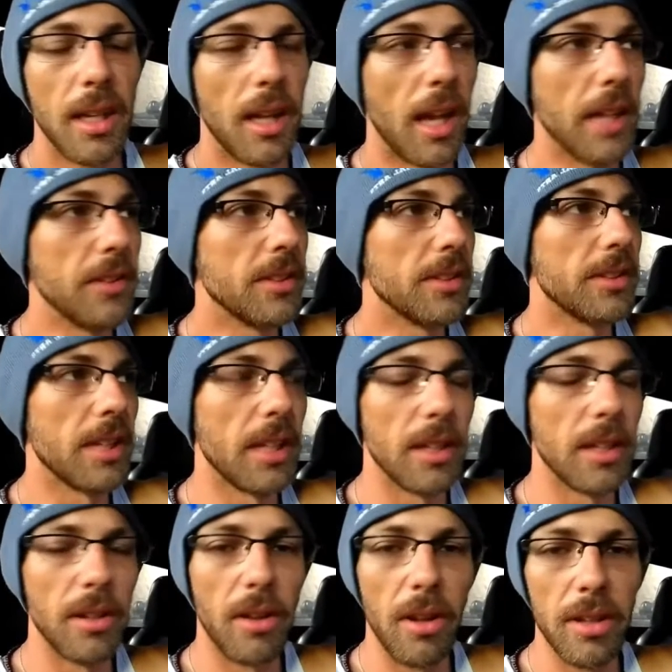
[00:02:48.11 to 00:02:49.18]
I used to say
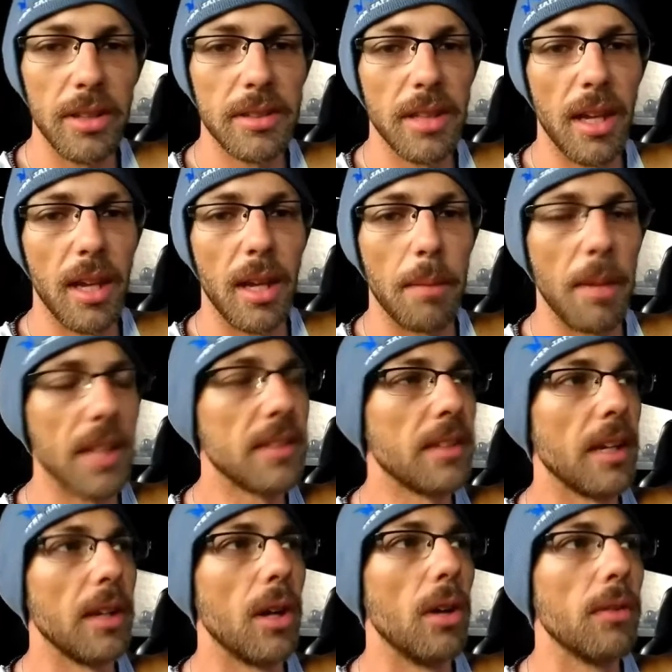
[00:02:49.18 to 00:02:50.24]
that all the time. I'd
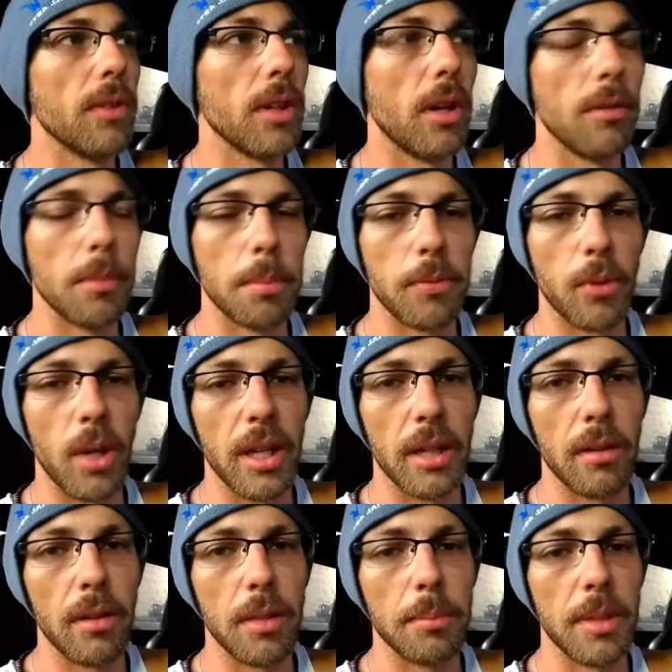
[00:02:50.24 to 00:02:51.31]
say it over and over before I get
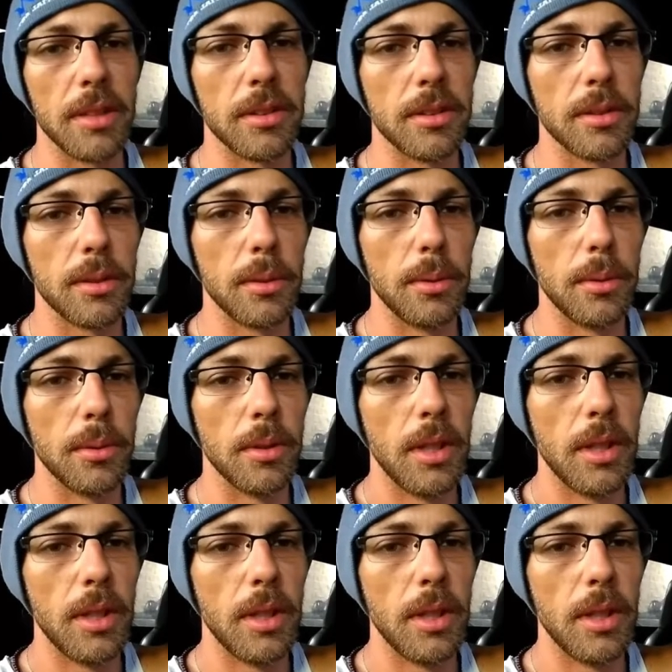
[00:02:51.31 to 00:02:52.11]
on the bus to school.